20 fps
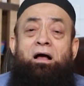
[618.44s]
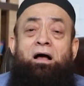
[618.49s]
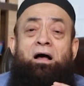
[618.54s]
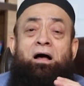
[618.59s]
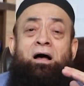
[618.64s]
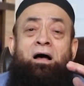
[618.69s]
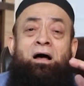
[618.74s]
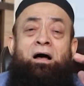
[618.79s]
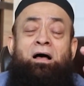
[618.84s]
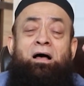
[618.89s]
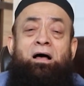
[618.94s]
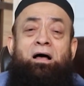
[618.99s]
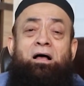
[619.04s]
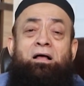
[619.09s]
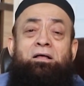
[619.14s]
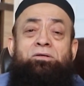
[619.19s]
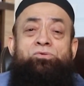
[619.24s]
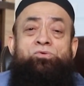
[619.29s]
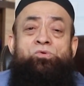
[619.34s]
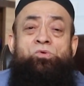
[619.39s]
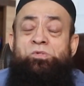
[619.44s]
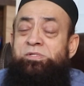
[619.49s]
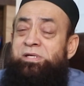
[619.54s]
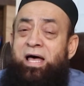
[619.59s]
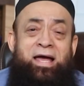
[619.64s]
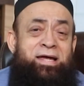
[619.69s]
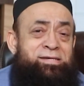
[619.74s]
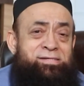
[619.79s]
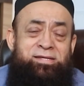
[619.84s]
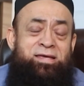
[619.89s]
a
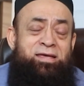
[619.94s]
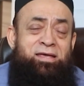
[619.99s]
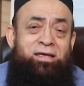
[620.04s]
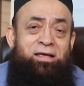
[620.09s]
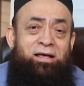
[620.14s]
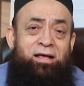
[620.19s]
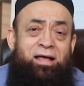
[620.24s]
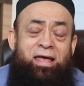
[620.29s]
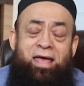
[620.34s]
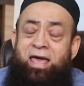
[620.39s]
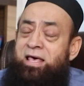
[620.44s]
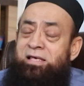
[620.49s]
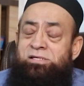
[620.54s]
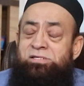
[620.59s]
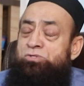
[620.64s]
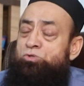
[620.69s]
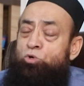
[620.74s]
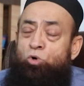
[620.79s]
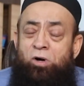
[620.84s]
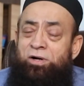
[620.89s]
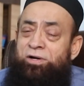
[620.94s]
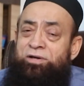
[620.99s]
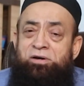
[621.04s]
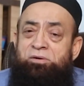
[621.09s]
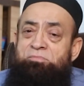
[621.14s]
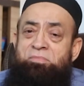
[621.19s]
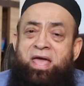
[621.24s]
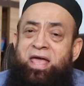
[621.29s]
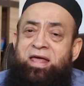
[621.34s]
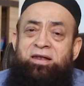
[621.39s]
society has not
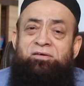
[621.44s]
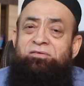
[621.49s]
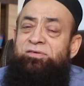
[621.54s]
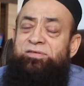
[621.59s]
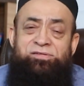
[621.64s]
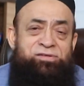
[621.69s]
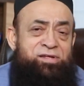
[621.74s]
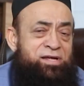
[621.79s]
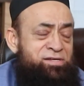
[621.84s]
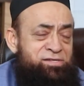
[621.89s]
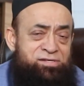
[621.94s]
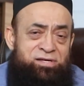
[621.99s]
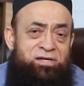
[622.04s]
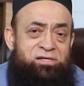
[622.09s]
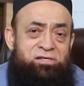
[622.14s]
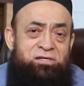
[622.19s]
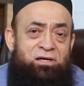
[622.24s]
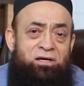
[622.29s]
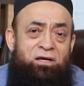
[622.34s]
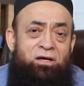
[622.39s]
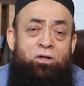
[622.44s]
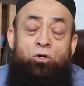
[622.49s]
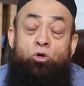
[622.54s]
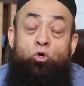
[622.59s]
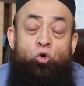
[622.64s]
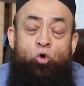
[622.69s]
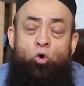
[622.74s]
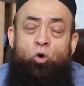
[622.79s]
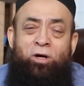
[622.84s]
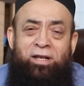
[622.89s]
remained restricted
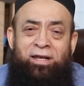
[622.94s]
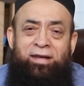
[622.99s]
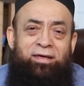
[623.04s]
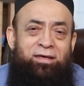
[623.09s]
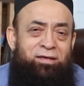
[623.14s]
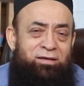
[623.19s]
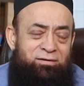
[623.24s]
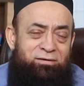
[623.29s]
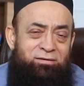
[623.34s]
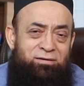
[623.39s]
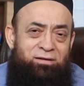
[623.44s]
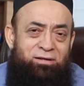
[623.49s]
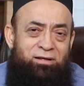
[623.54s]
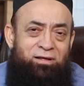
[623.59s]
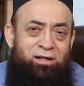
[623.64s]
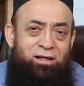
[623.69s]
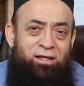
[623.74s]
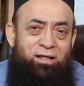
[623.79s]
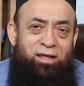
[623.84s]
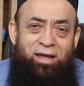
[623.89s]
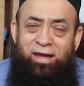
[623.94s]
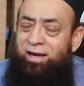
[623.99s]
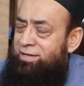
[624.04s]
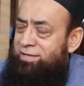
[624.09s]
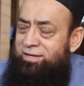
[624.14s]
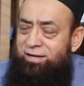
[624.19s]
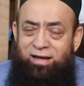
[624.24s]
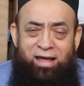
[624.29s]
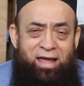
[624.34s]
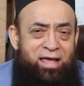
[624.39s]
locally.
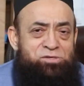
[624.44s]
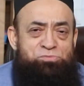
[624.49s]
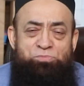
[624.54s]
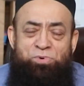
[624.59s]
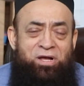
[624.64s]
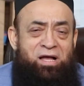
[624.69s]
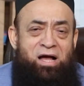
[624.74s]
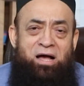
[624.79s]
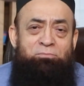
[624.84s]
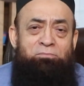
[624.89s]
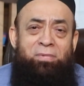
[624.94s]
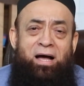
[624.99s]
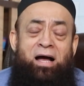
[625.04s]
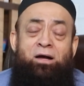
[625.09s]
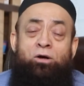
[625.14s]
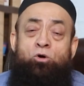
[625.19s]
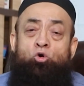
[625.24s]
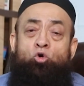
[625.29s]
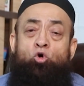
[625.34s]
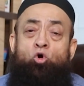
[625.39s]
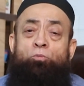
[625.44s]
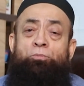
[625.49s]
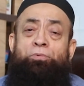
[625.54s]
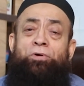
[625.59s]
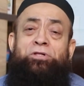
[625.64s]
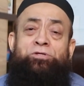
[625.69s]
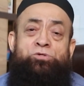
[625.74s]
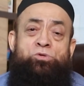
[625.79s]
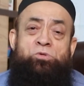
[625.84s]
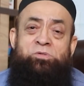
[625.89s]
It has become a
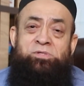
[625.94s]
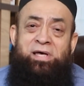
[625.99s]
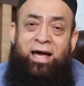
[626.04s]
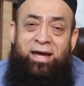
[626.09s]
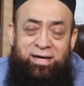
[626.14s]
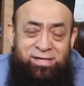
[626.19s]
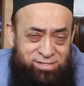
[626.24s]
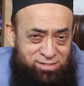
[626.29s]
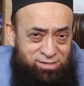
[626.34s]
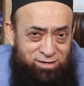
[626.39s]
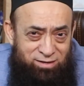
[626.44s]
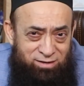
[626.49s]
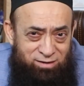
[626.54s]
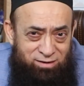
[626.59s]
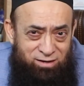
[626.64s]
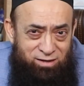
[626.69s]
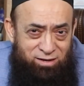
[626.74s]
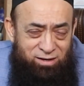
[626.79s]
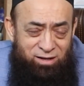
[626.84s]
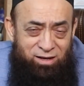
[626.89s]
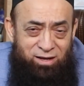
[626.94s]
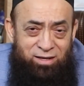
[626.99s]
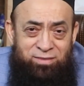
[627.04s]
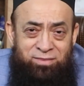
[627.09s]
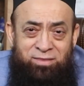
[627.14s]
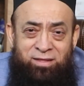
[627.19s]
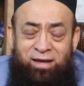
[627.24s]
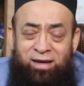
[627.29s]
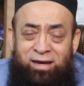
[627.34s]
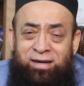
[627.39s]
global society.
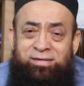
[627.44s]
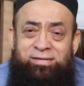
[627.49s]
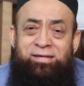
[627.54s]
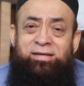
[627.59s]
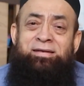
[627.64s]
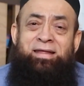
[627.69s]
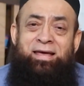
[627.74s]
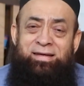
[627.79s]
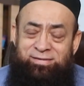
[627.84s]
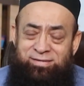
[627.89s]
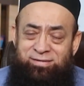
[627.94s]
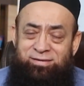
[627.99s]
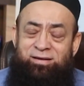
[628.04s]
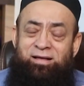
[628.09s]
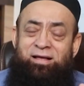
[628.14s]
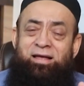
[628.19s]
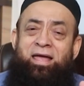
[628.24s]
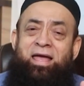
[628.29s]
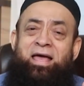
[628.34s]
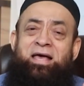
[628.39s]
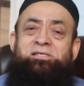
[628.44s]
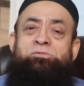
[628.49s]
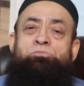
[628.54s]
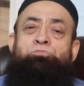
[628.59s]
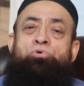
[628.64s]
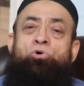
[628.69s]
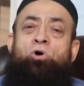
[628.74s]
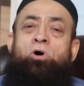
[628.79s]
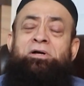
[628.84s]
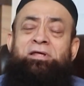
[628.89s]
The internet has
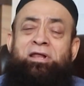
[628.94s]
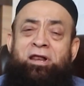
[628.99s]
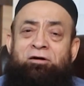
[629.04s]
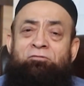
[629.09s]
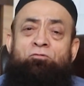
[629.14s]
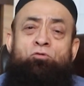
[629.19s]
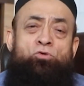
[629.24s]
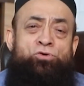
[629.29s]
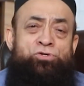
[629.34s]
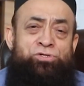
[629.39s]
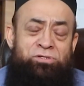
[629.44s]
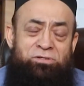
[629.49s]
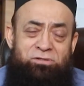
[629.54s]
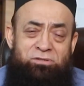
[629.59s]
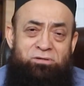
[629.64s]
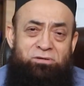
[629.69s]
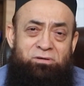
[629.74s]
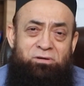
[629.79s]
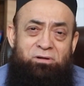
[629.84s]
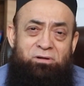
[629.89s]
brought a revolution.